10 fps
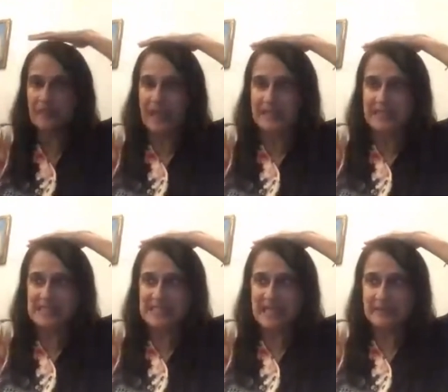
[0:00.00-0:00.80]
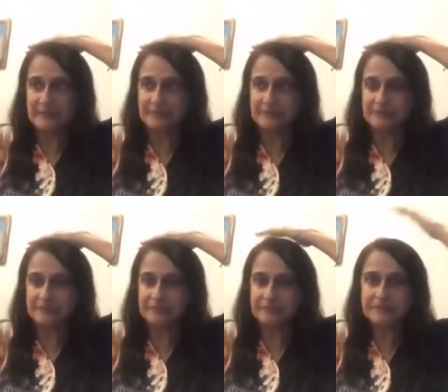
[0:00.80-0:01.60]
and the scalp,
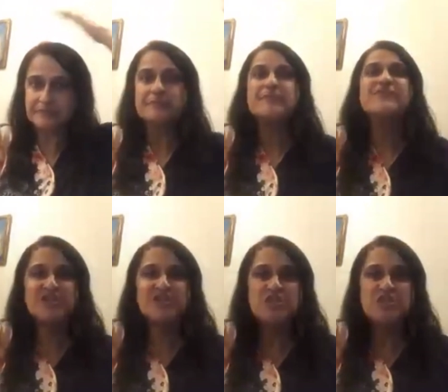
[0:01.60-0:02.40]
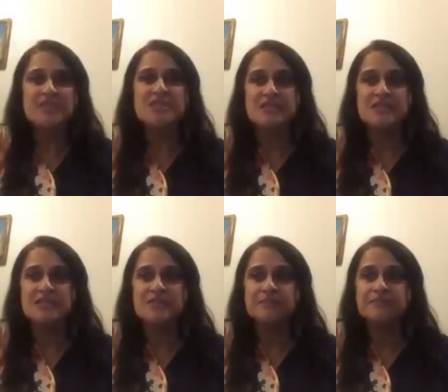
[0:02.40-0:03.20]
the facial muscles.